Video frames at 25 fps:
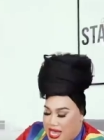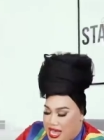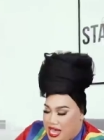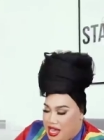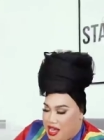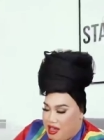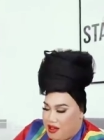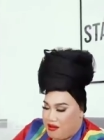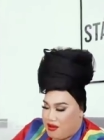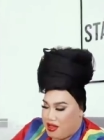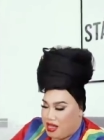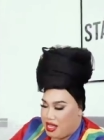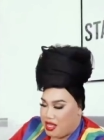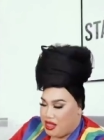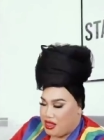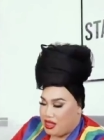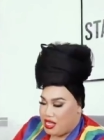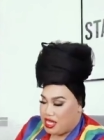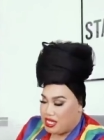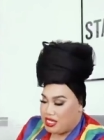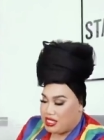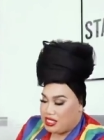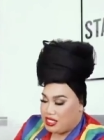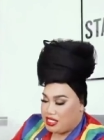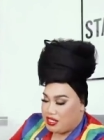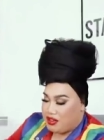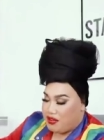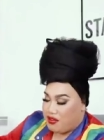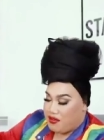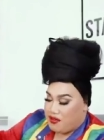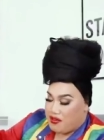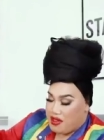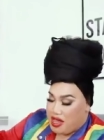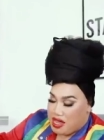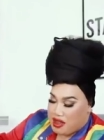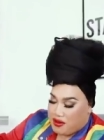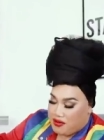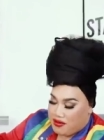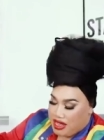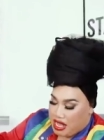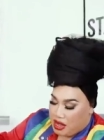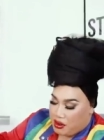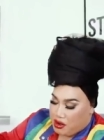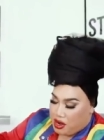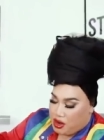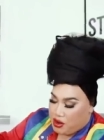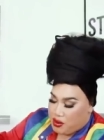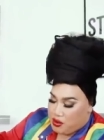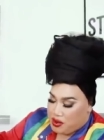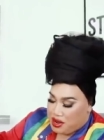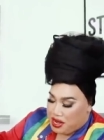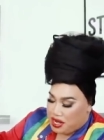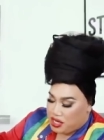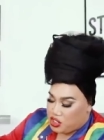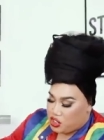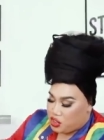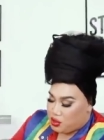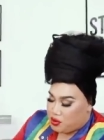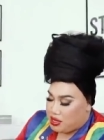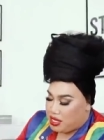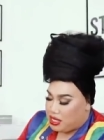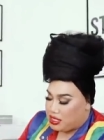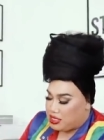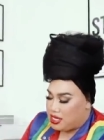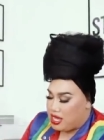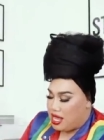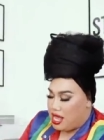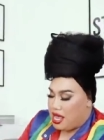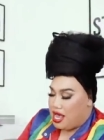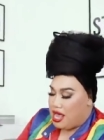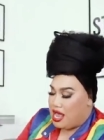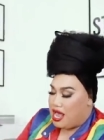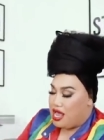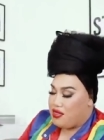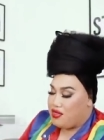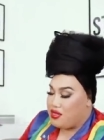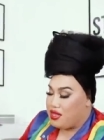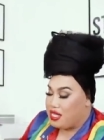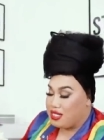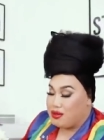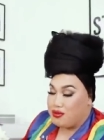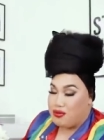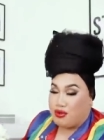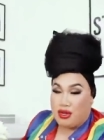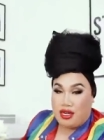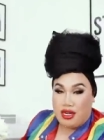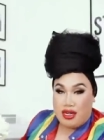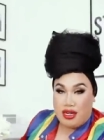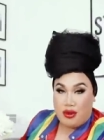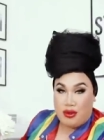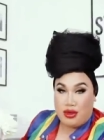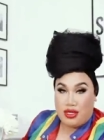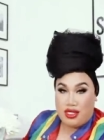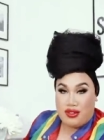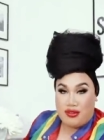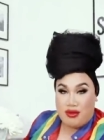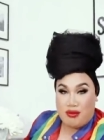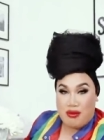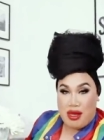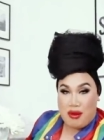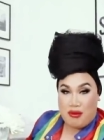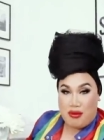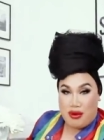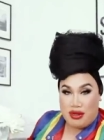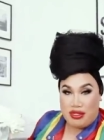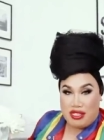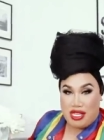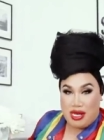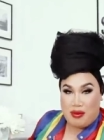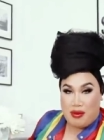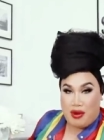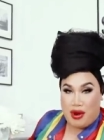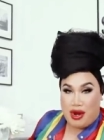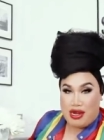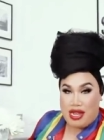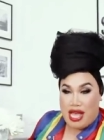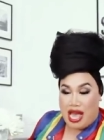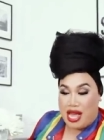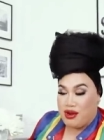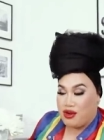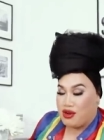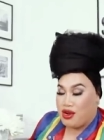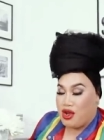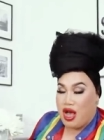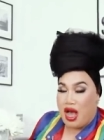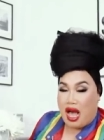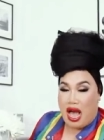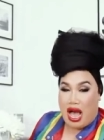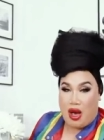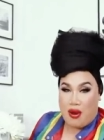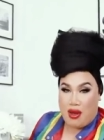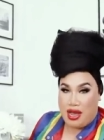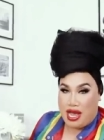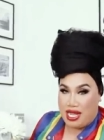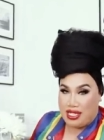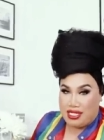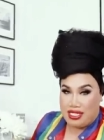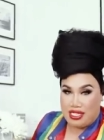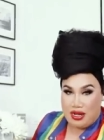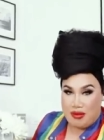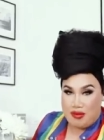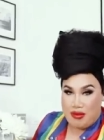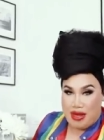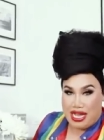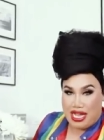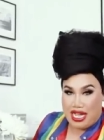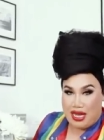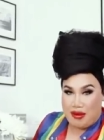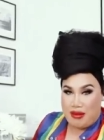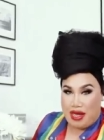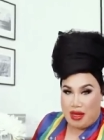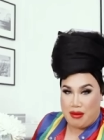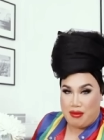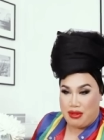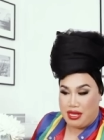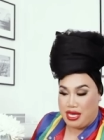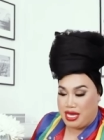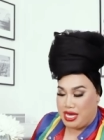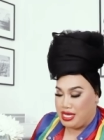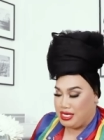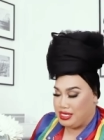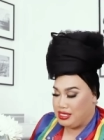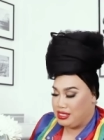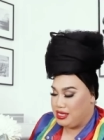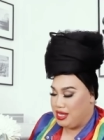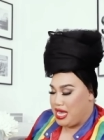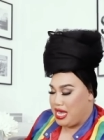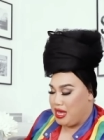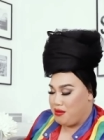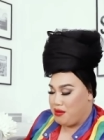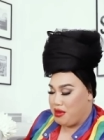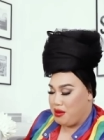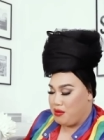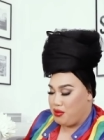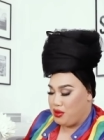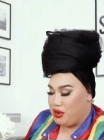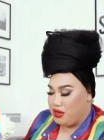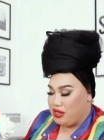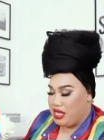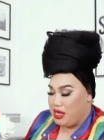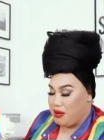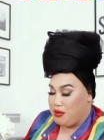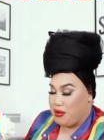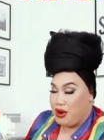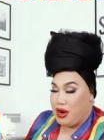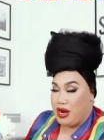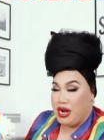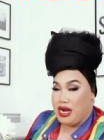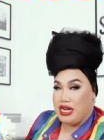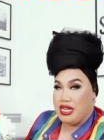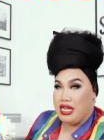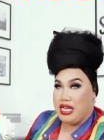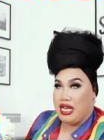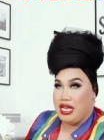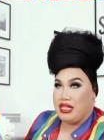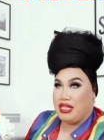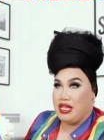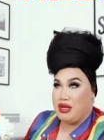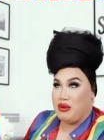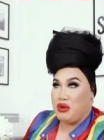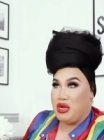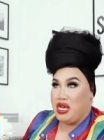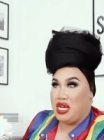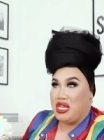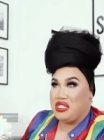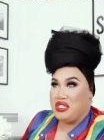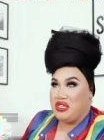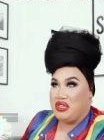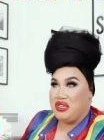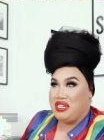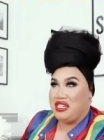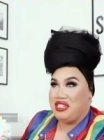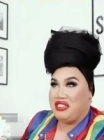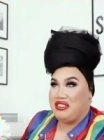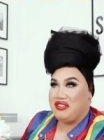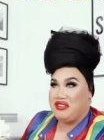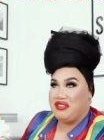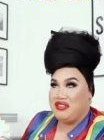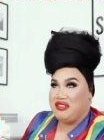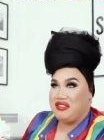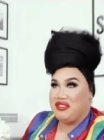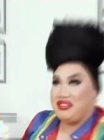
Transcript: have this fake flower arrangement, and this book was from my birthday party. I don't know how it ended up back at my place. I had my birthday party at the Waldorf.